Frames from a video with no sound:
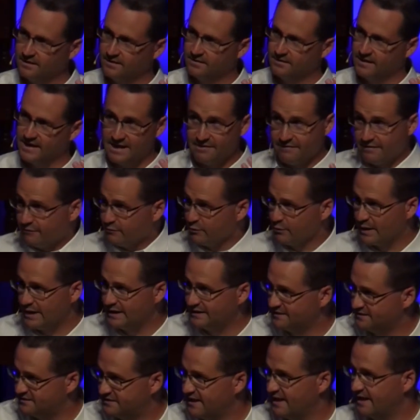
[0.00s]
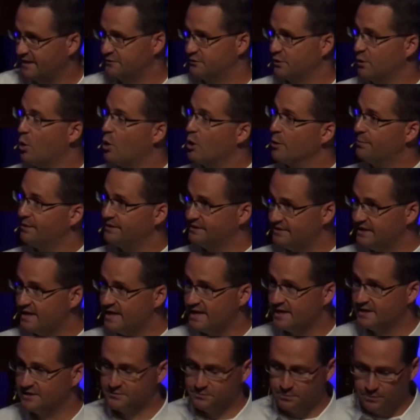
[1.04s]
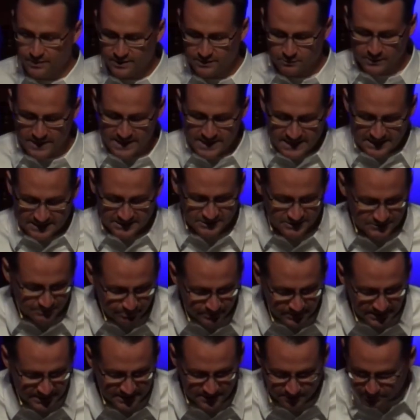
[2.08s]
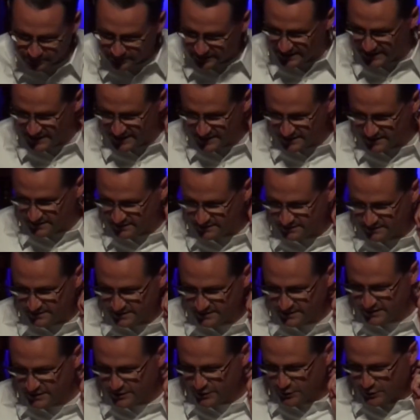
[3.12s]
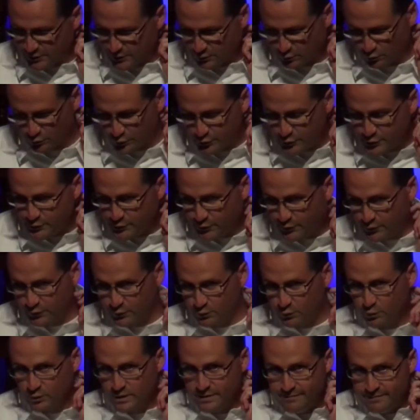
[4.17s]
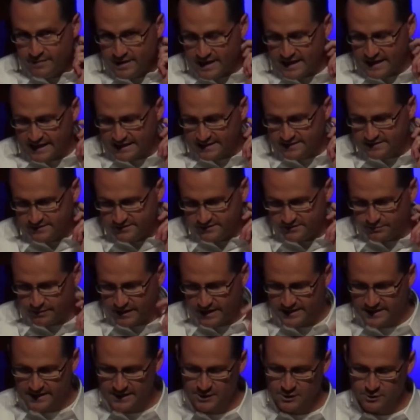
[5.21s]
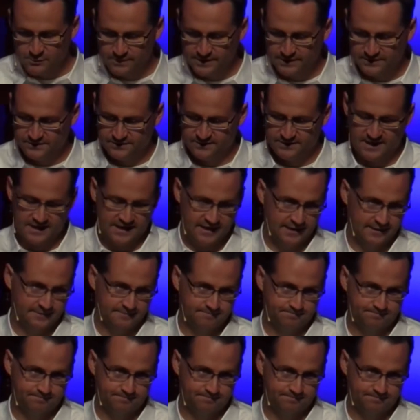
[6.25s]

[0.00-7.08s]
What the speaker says: They have every right to stay. So Orpah does, but inexplicably, Ruth remains by Naomi's side.